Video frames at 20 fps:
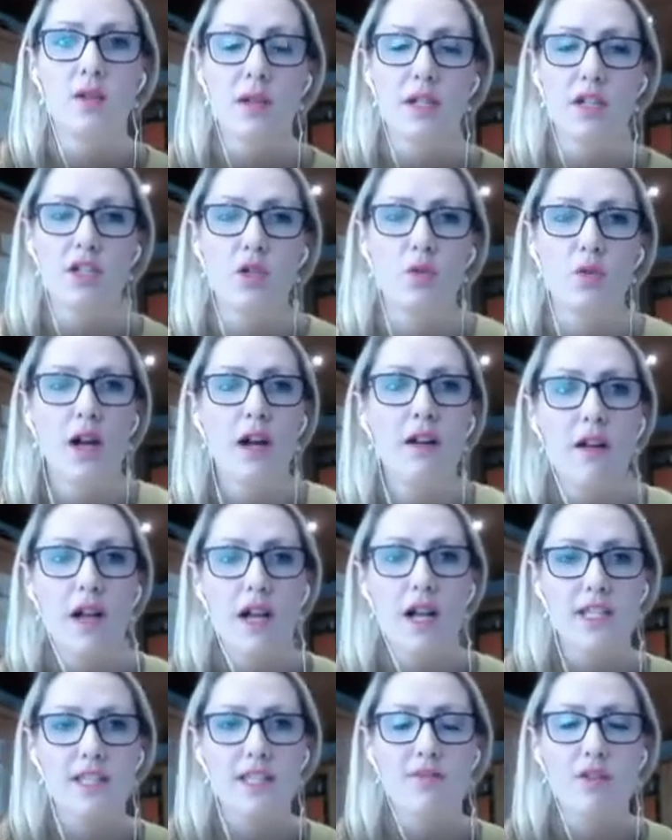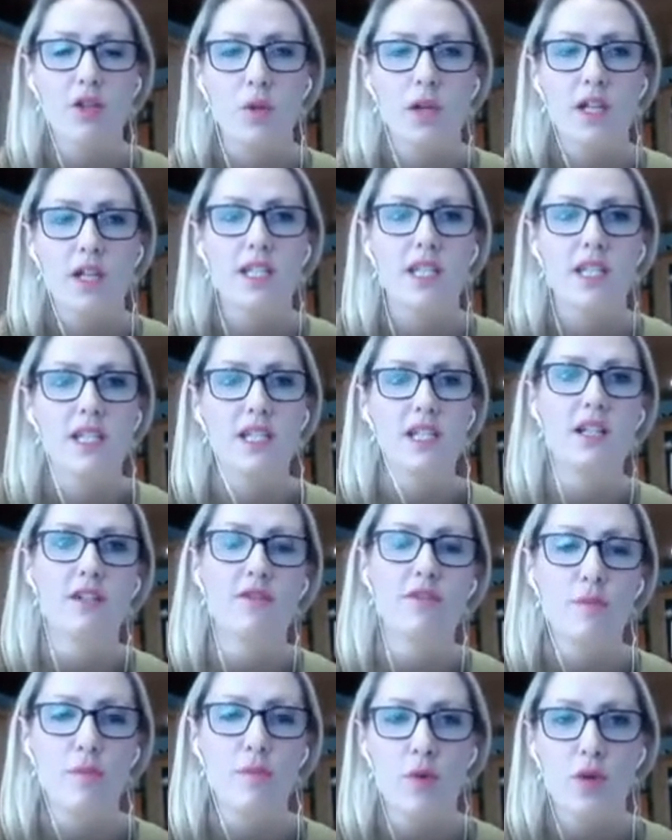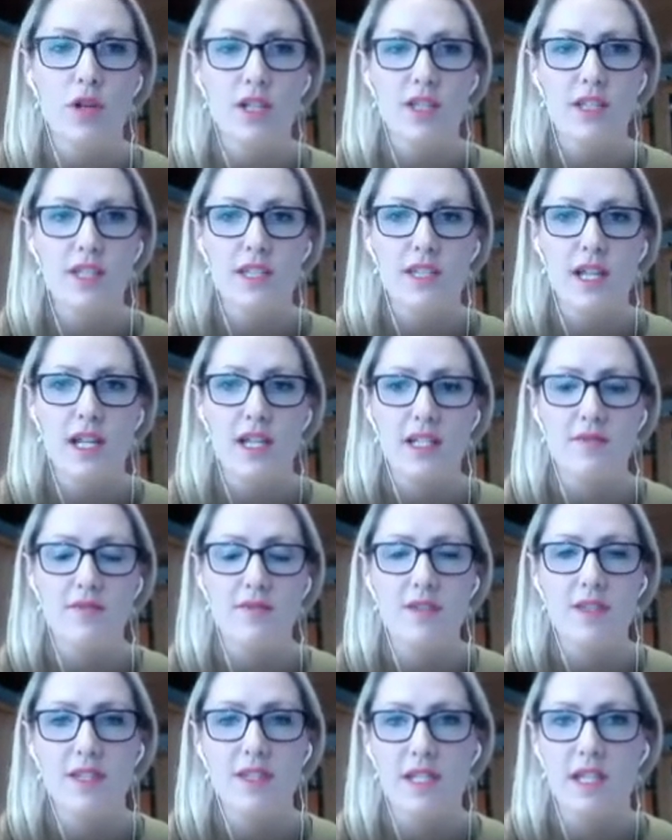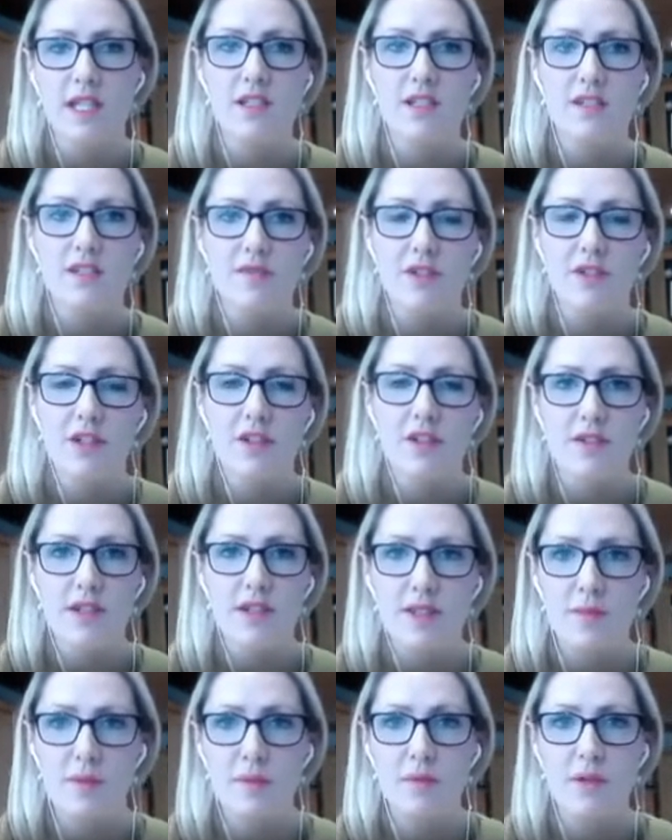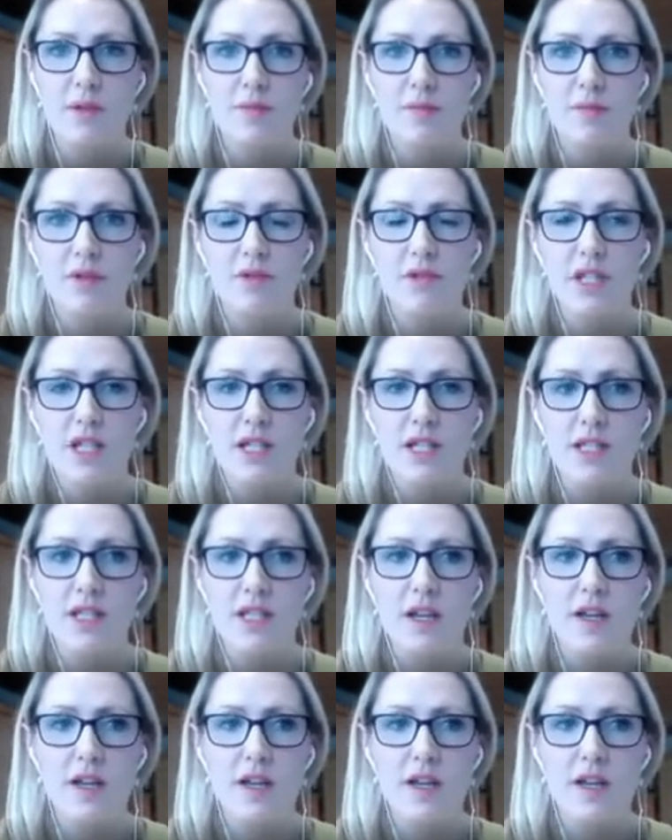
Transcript: because you are asked for quite detailed reports at different stages for your Erasmus Plus projects,